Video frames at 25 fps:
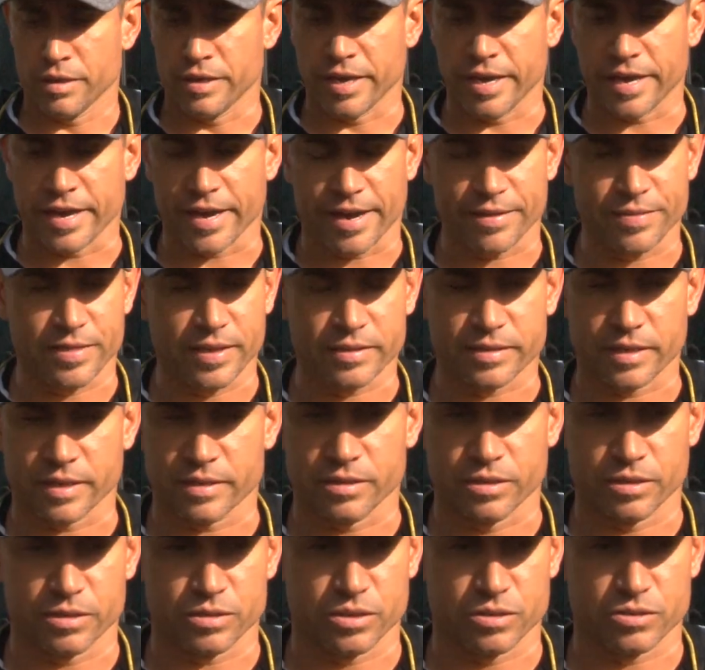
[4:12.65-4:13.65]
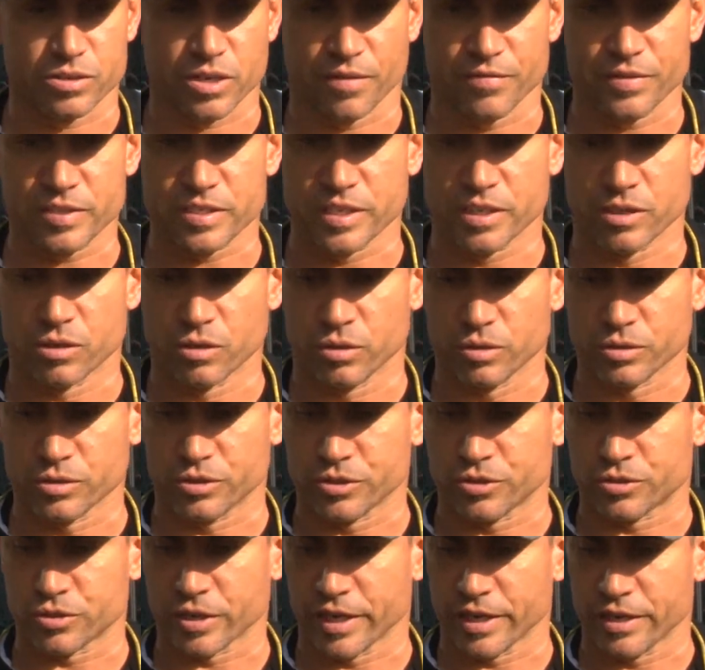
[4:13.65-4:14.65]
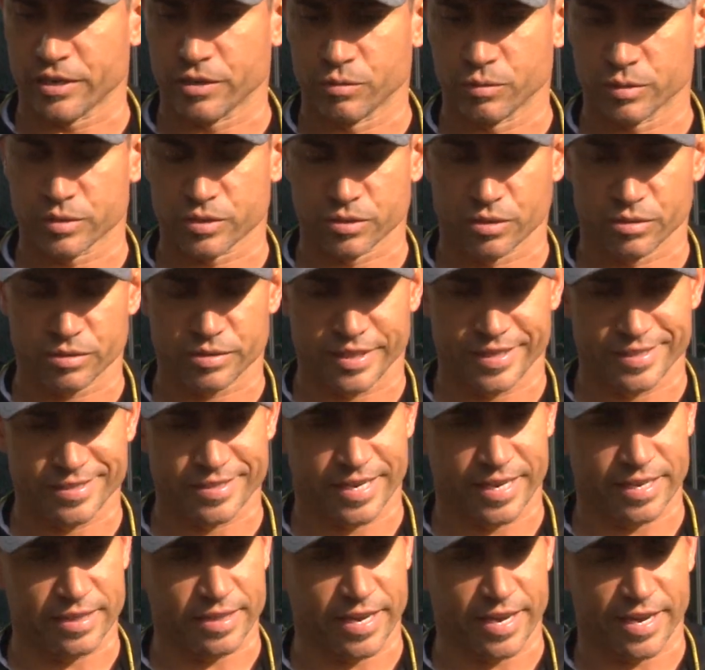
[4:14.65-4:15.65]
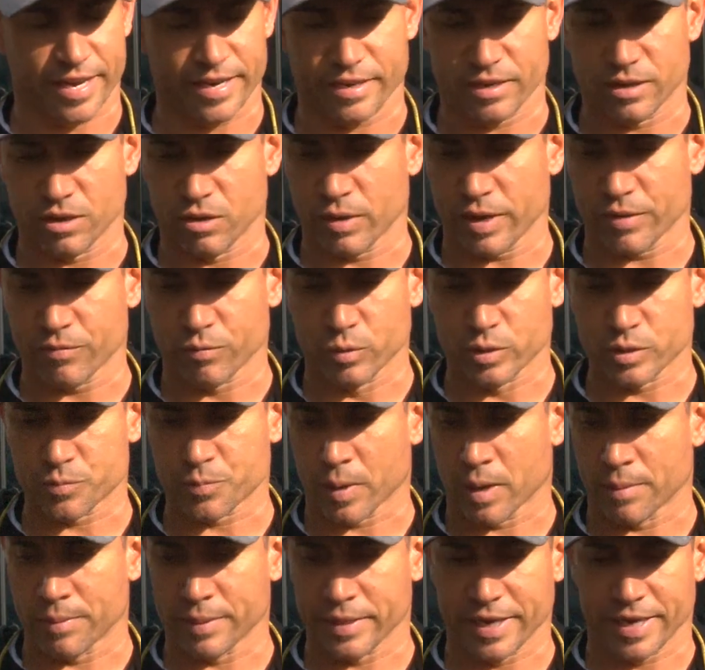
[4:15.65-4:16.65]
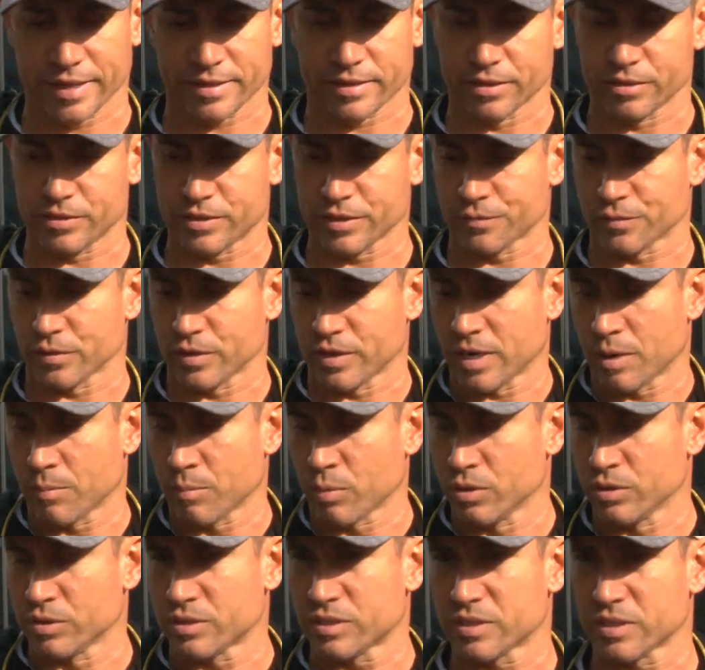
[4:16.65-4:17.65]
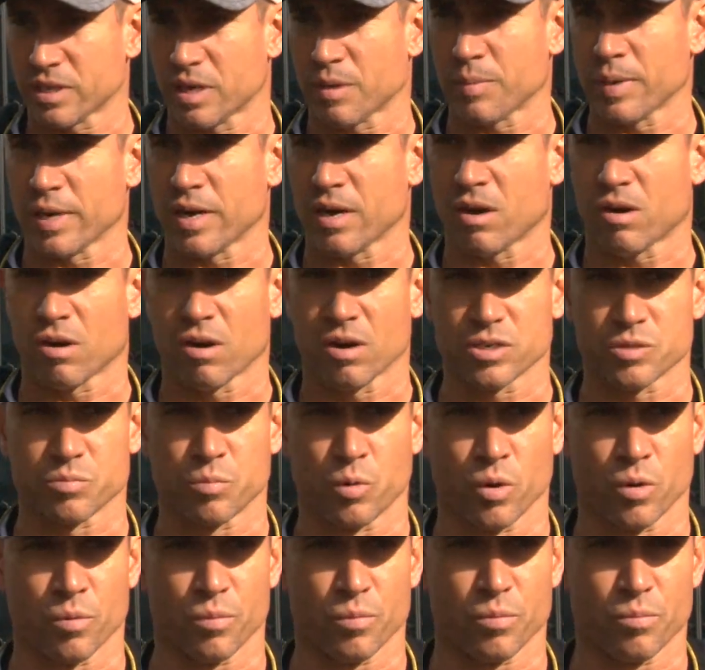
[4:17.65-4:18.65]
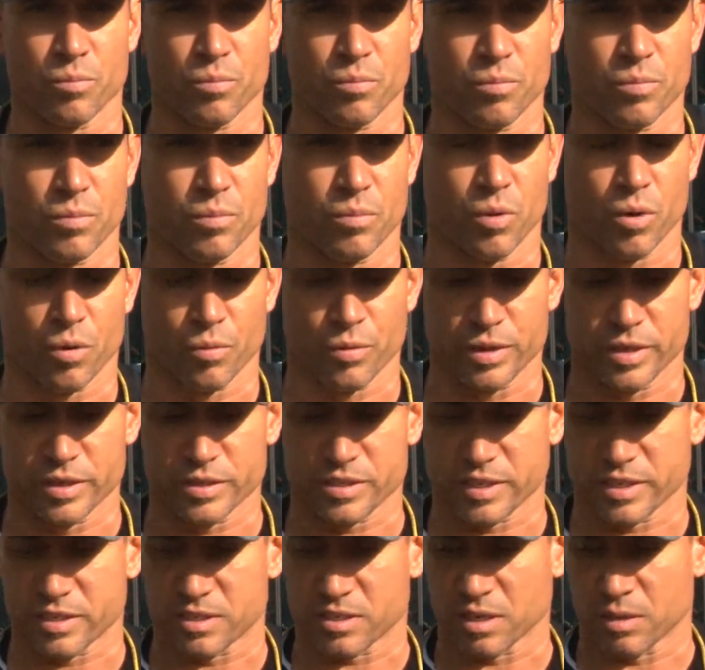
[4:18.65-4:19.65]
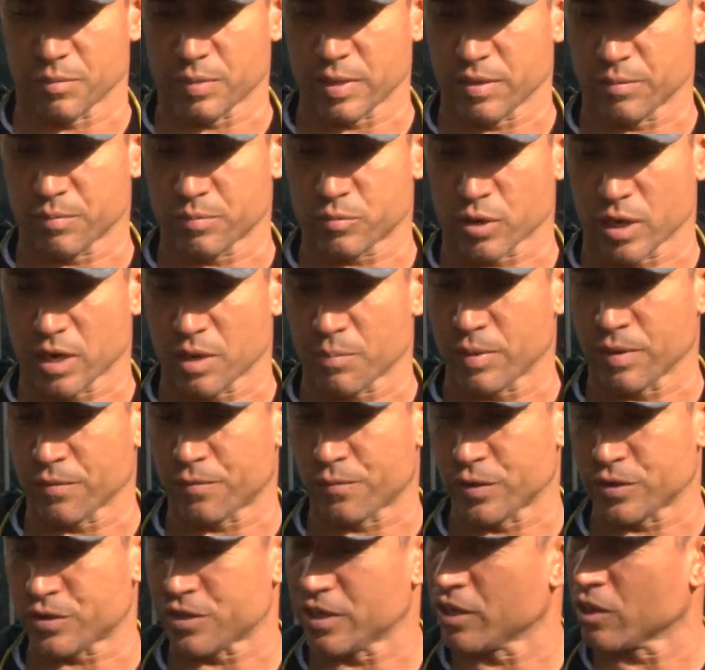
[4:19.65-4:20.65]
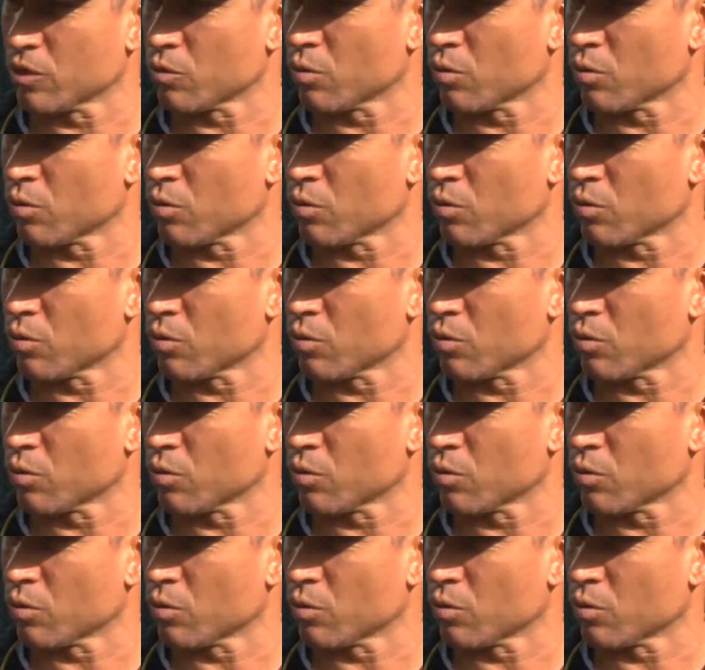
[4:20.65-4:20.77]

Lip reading: Yeah, I think that there's obviously goals you try to do with certain things like that. You know, everyone's probably got their different numbers. I mean, ours more realistic is going to be trying to be efficient in